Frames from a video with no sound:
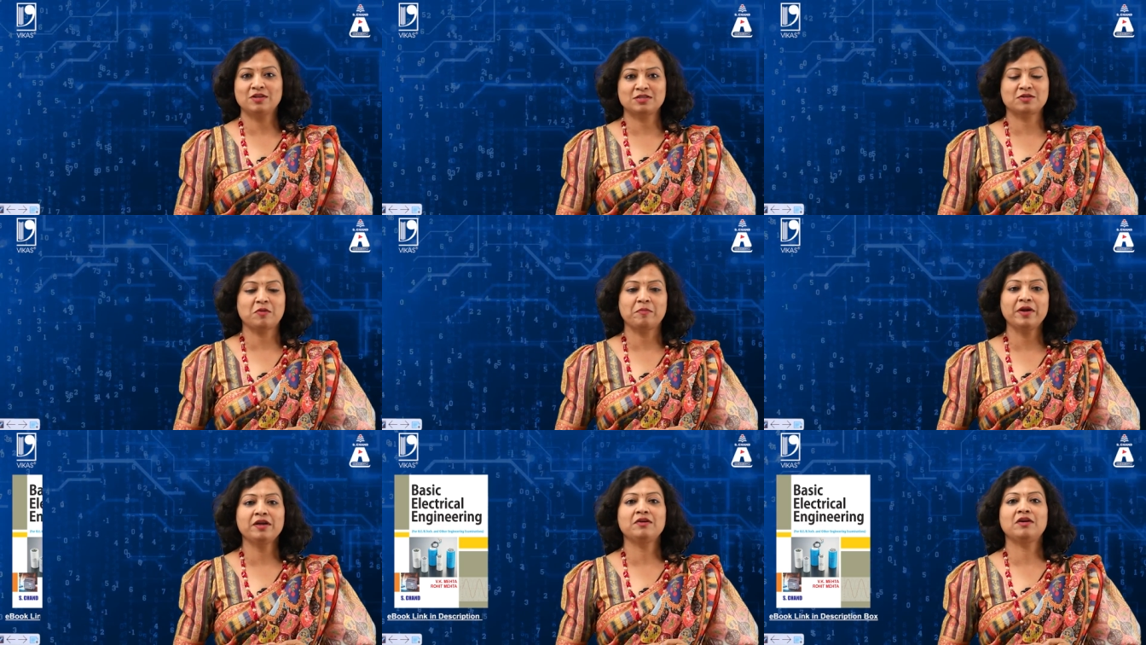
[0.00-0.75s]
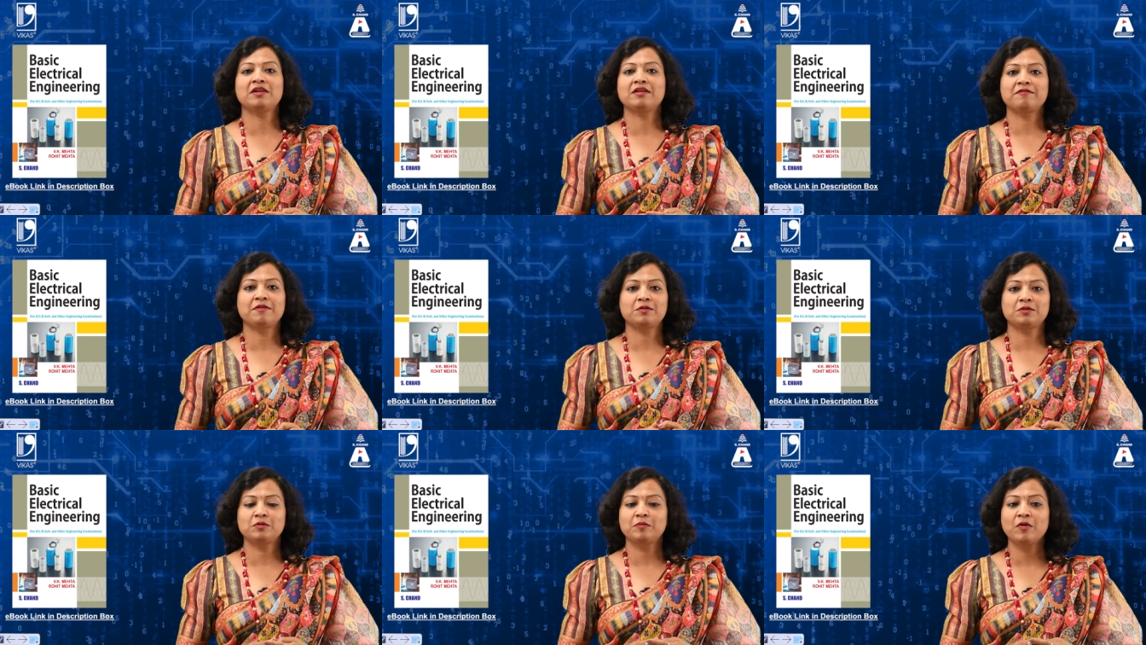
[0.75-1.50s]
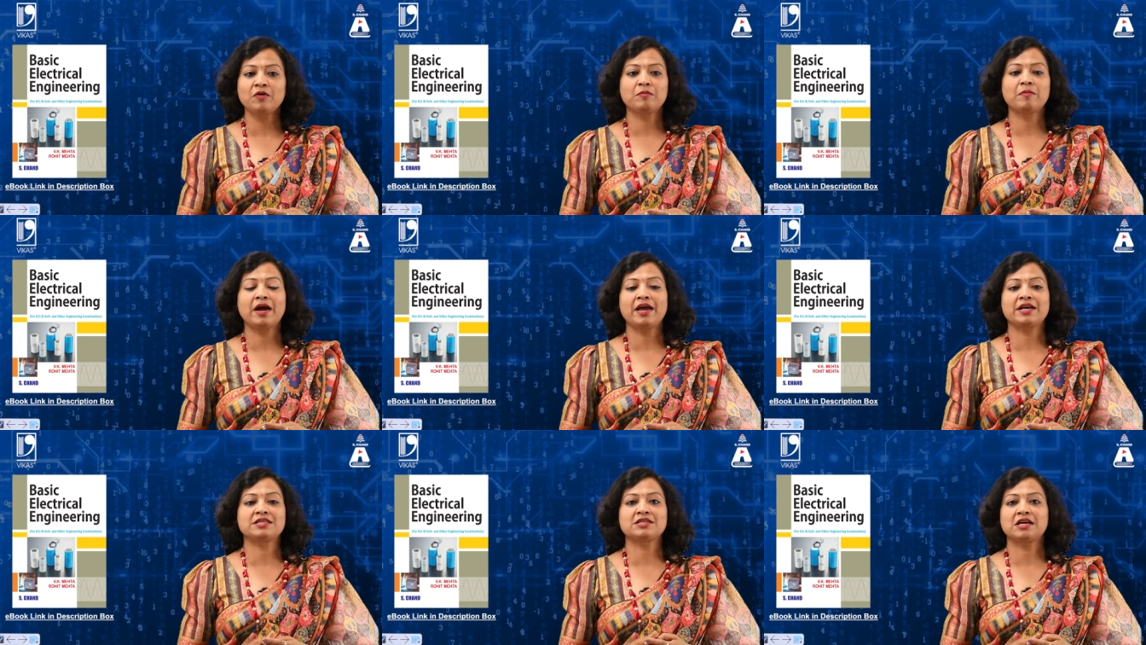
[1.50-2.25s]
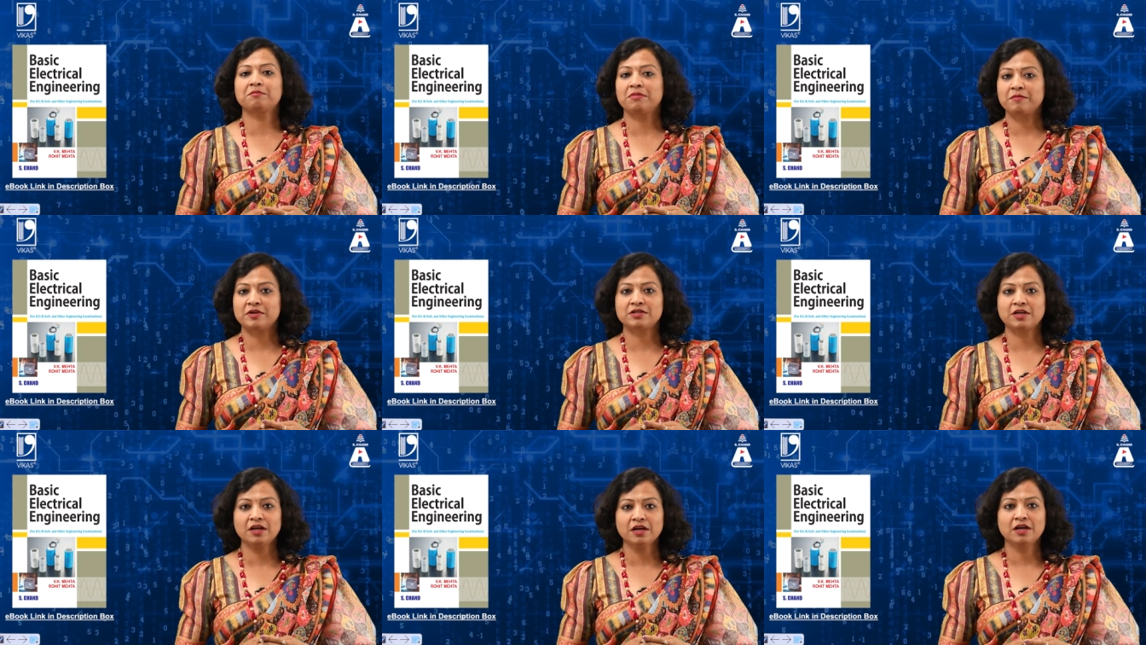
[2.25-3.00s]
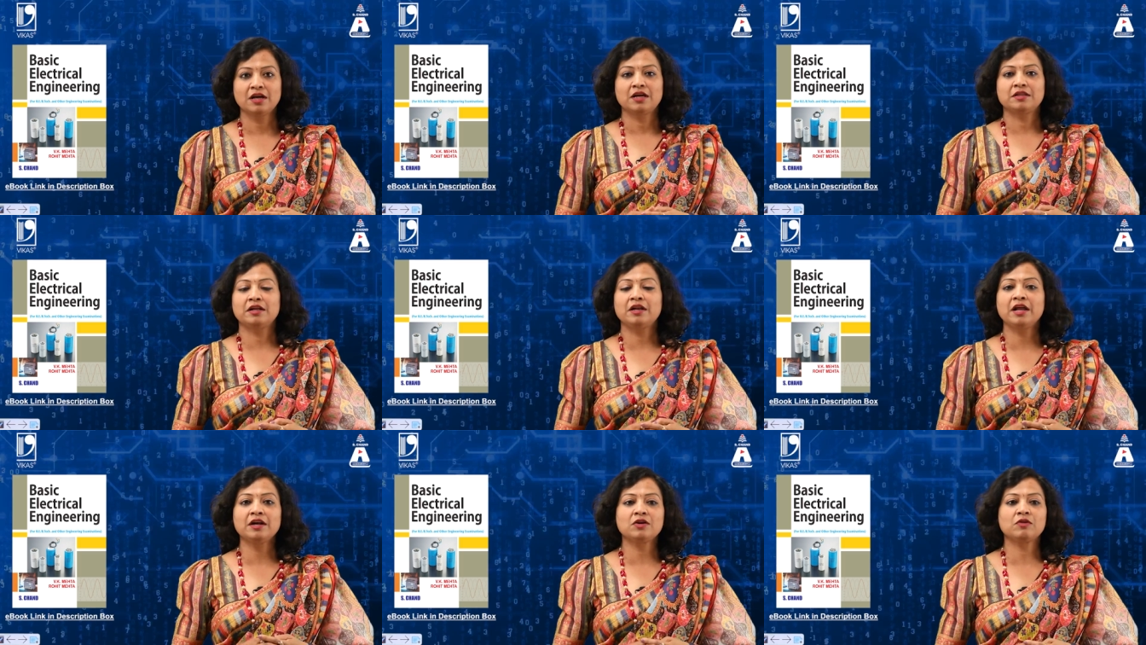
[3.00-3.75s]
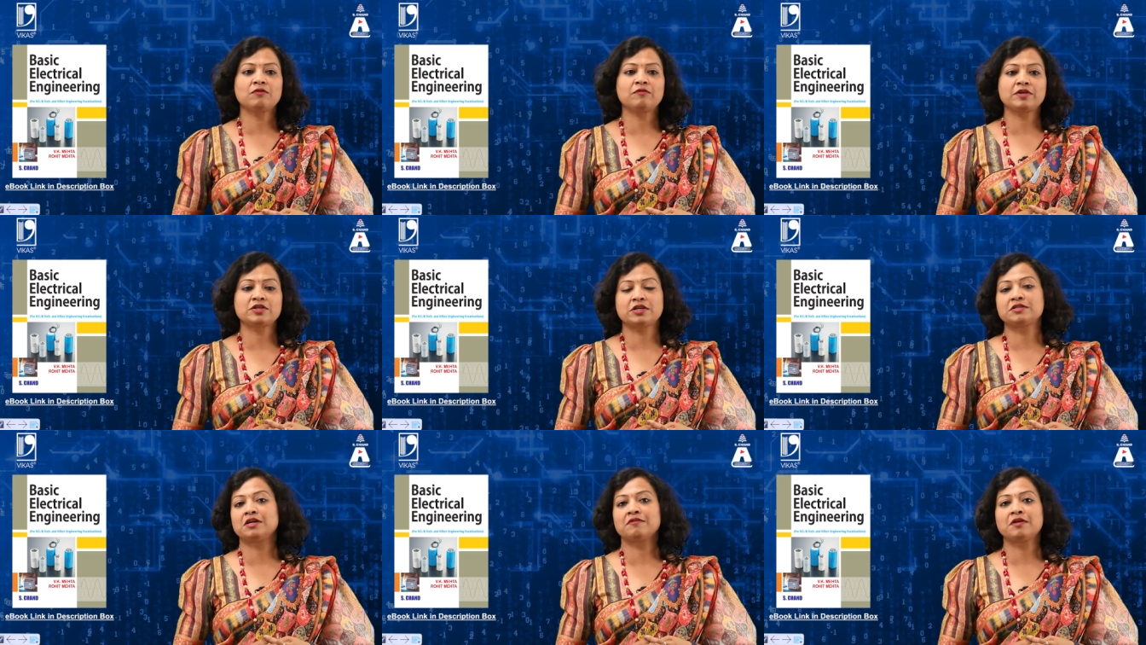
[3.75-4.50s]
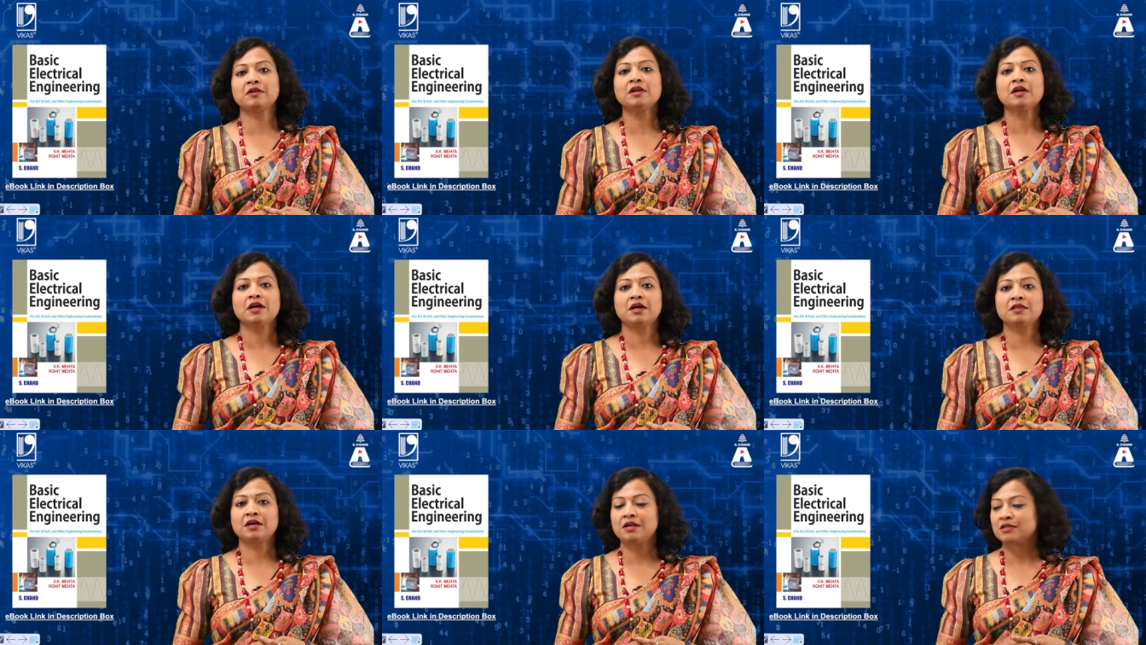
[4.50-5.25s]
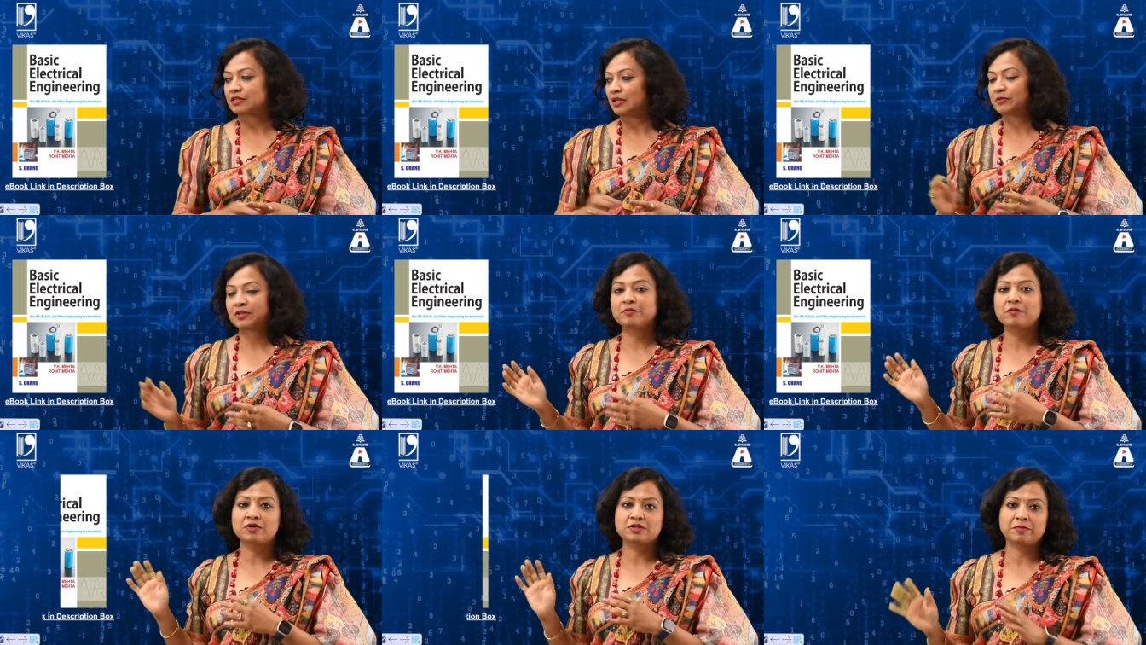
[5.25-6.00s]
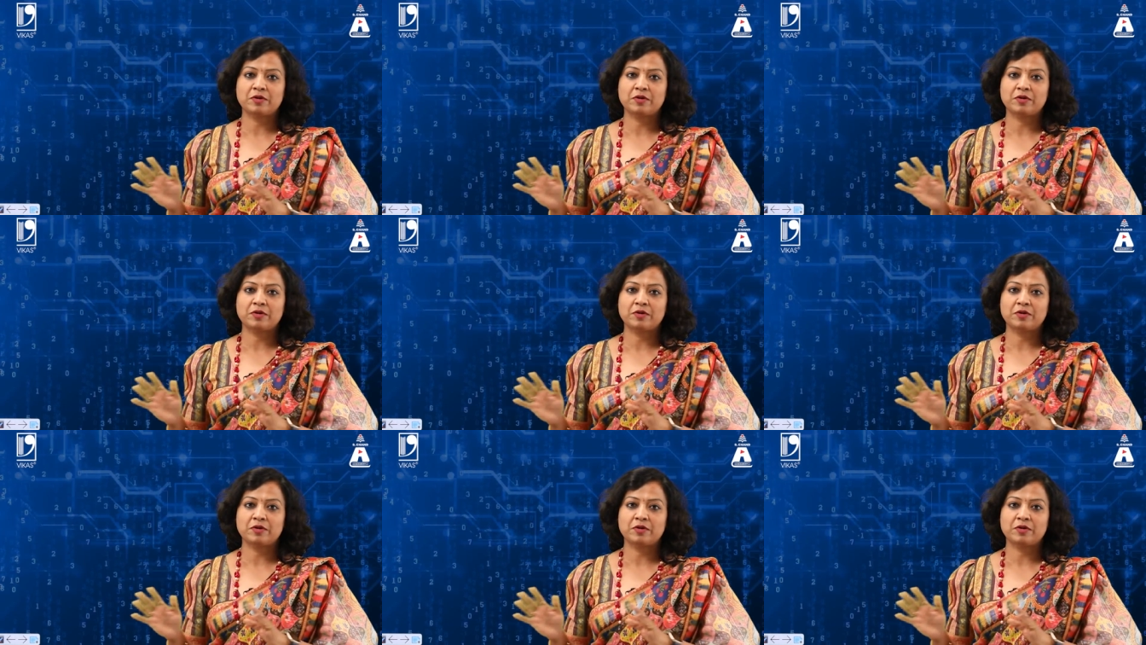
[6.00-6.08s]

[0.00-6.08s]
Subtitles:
this topic, you can refer to the book by S. Chand Publishing, the link to which is given in the description box